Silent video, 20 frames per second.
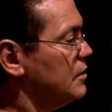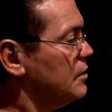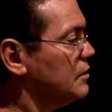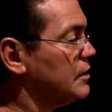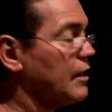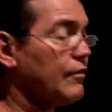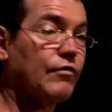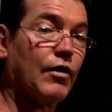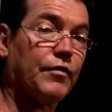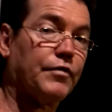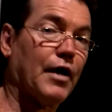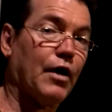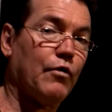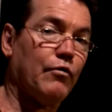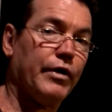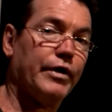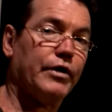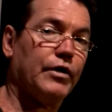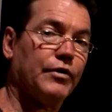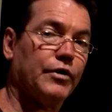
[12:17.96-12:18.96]
they've got that
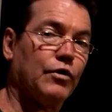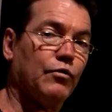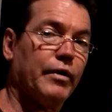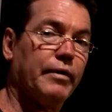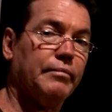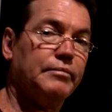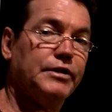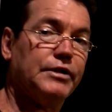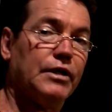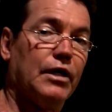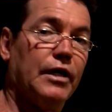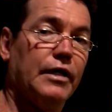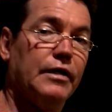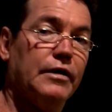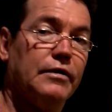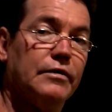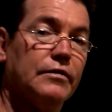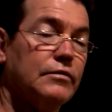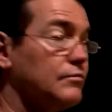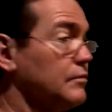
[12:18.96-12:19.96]
written on the website,
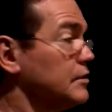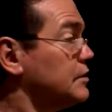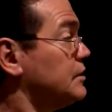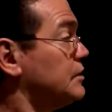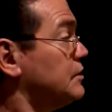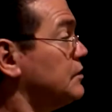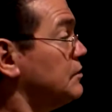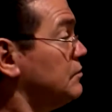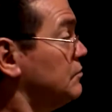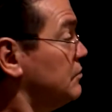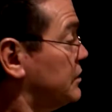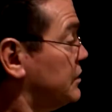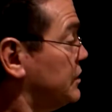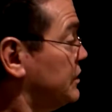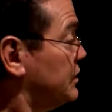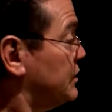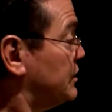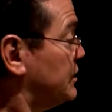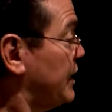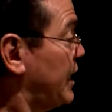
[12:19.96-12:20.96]
which
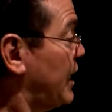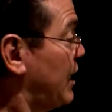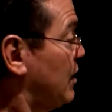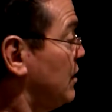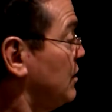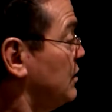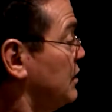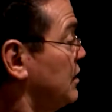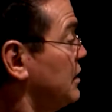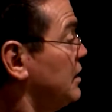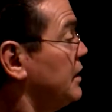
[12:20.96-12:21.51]
is now